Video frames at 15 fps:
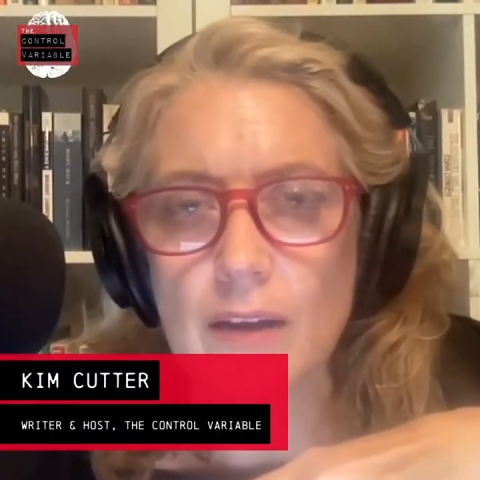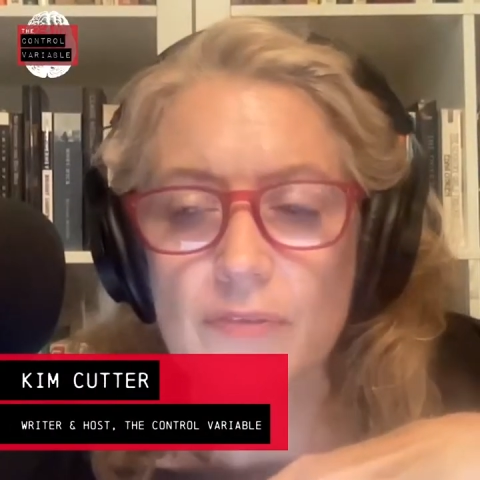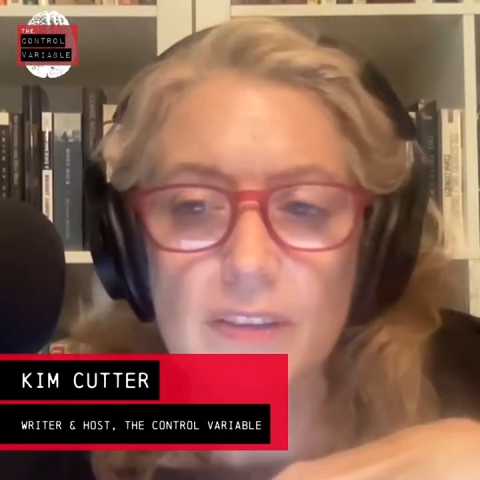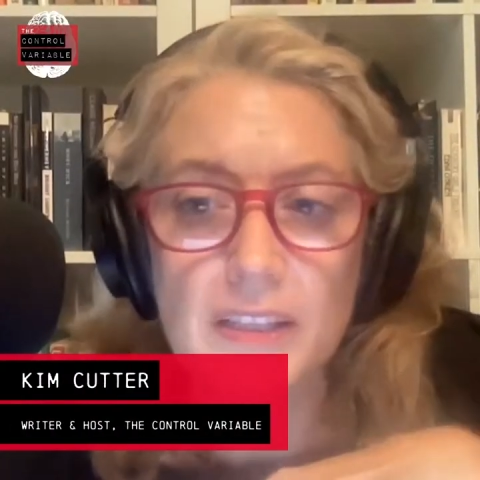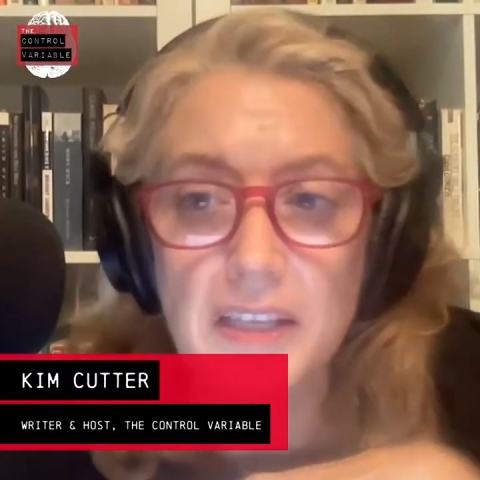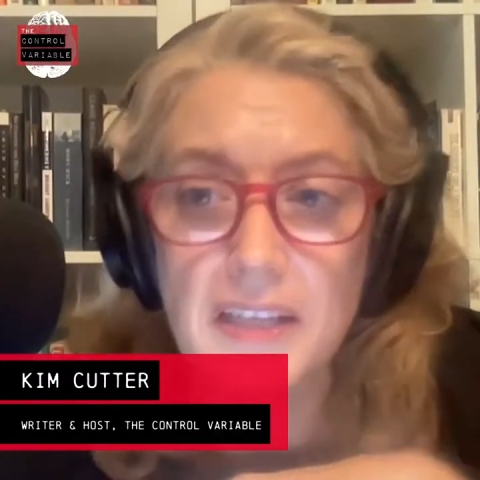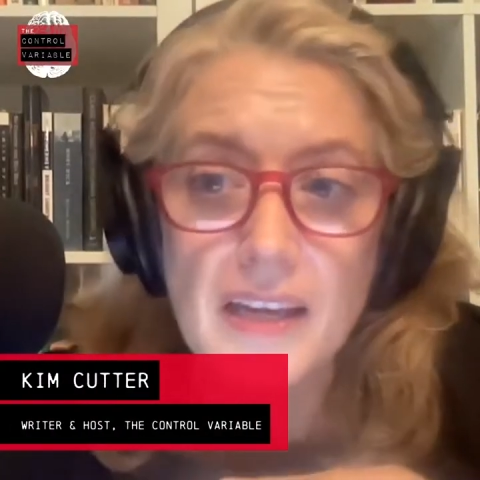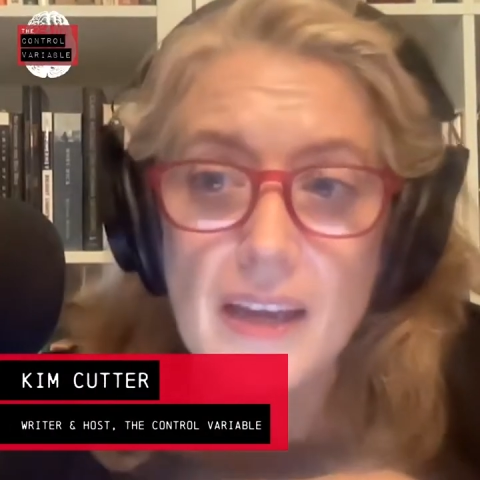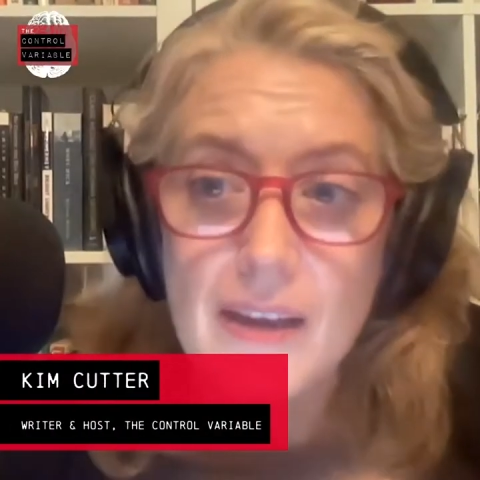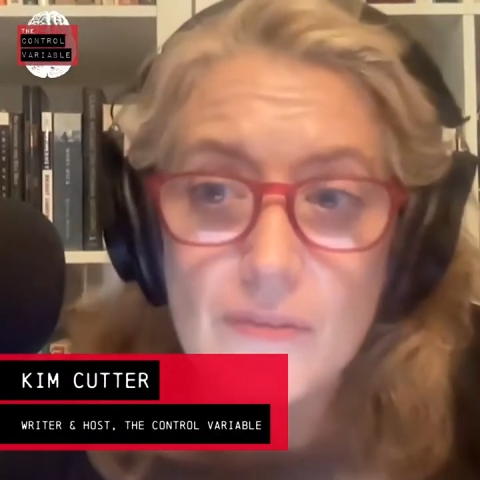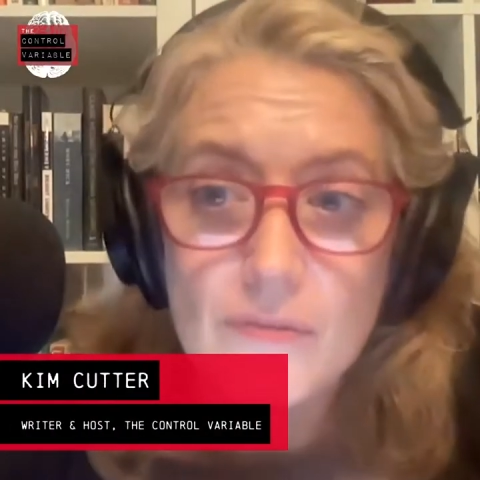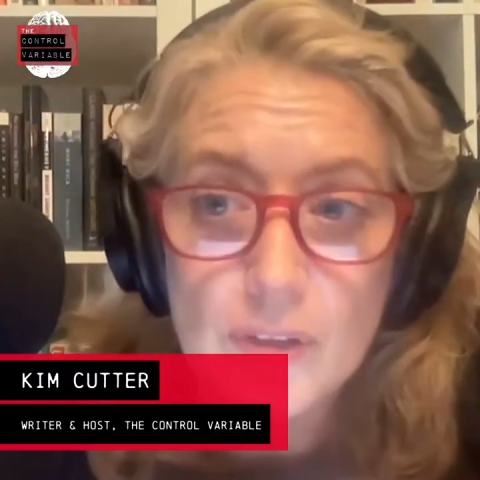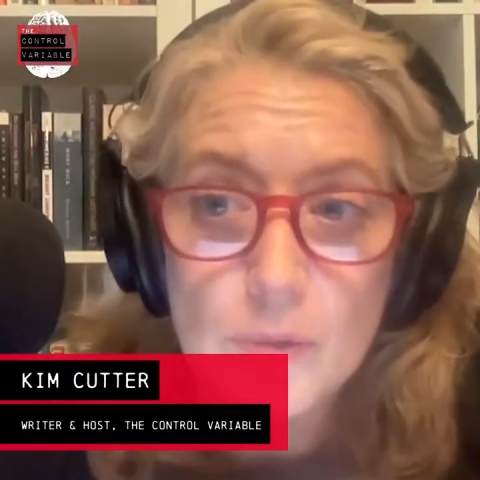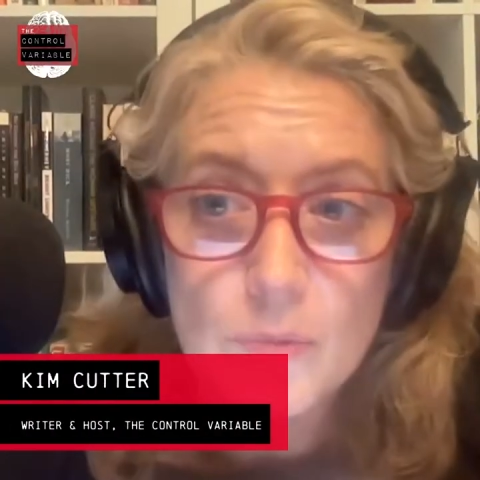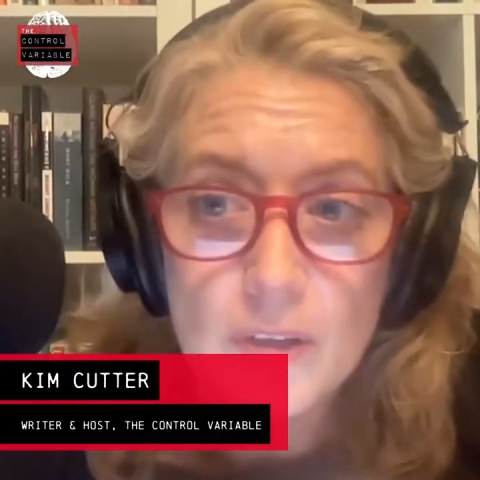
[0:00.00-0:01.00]
feel like
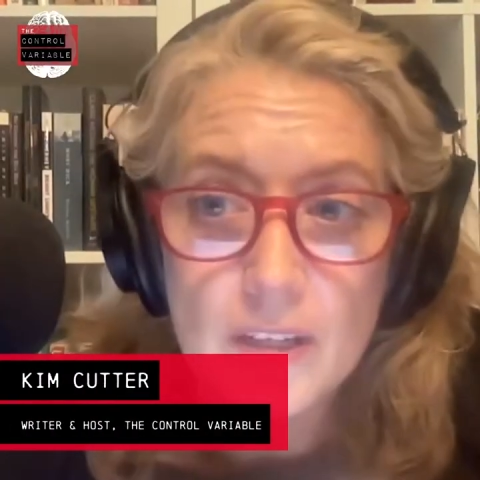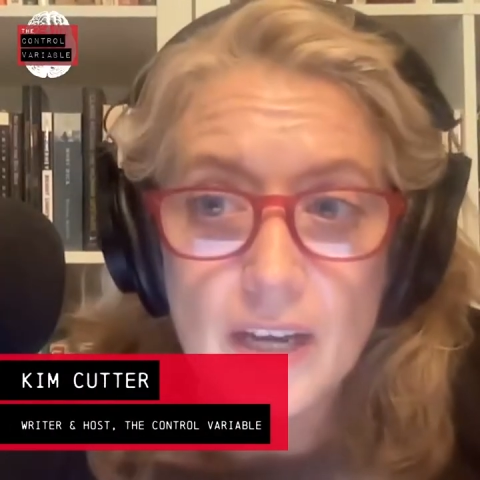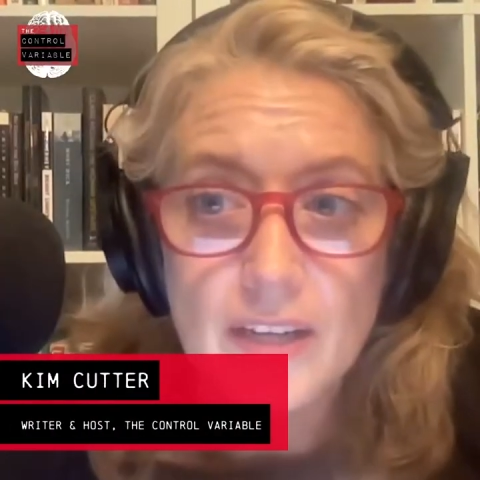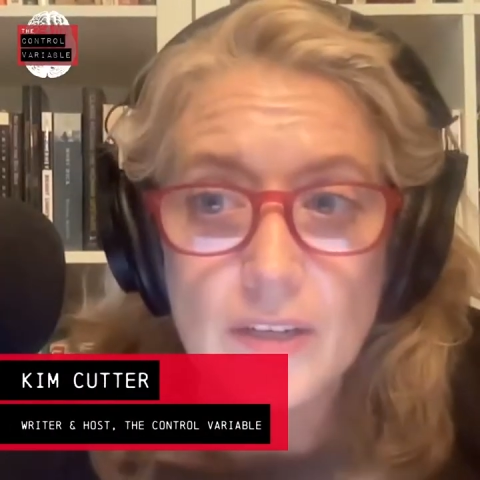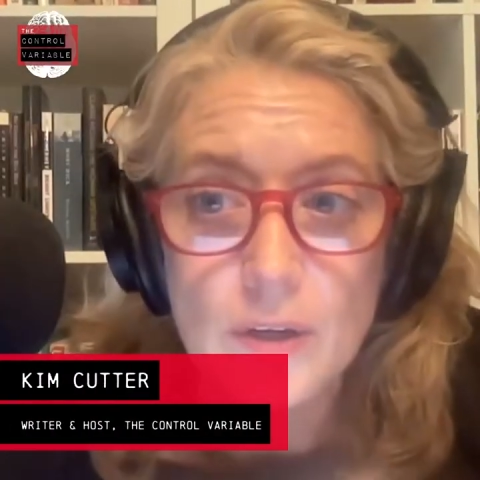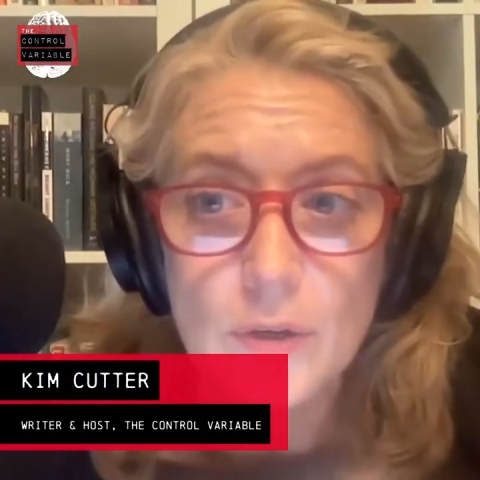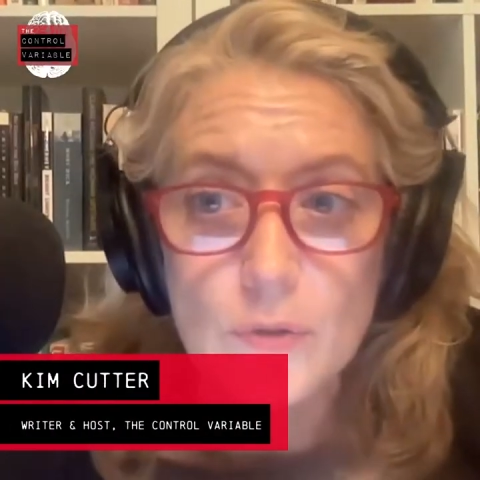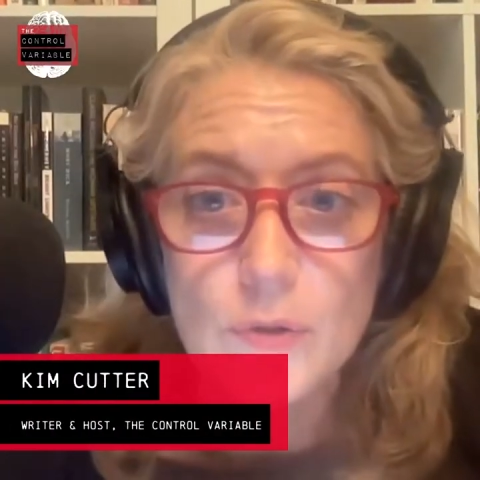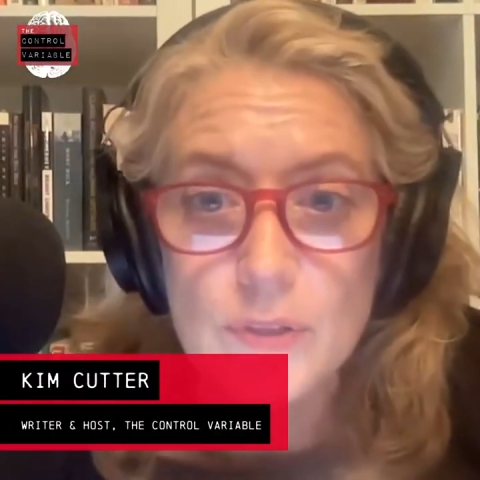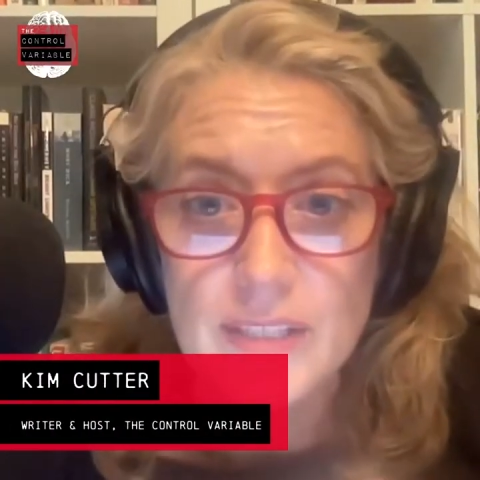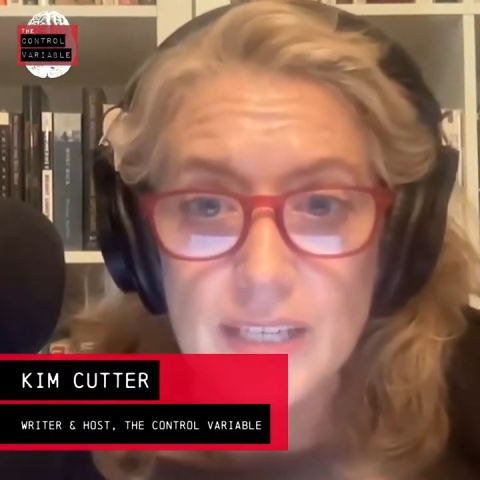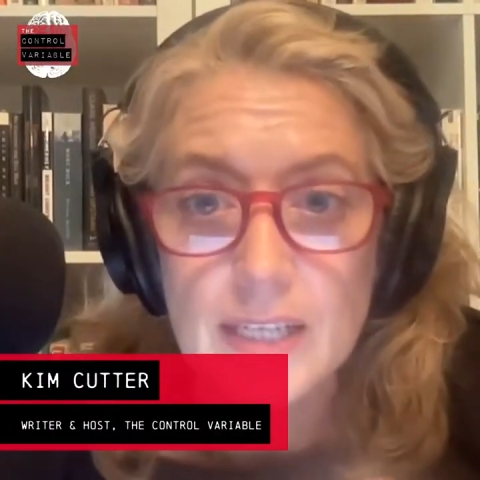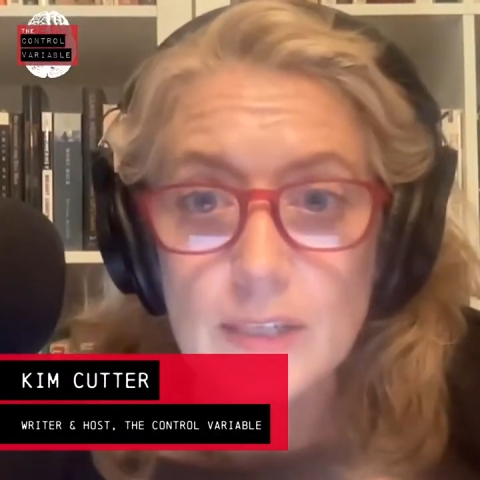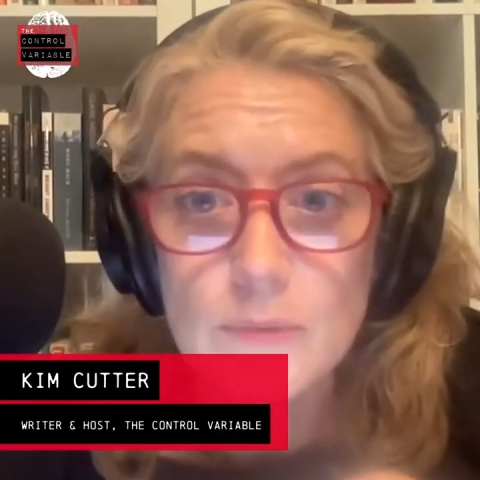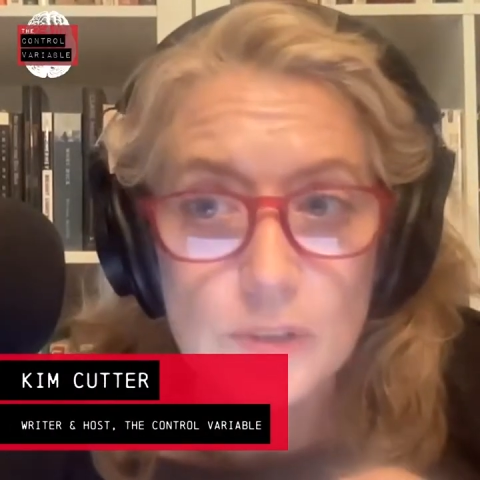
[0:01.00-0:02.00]
everyone I know who did,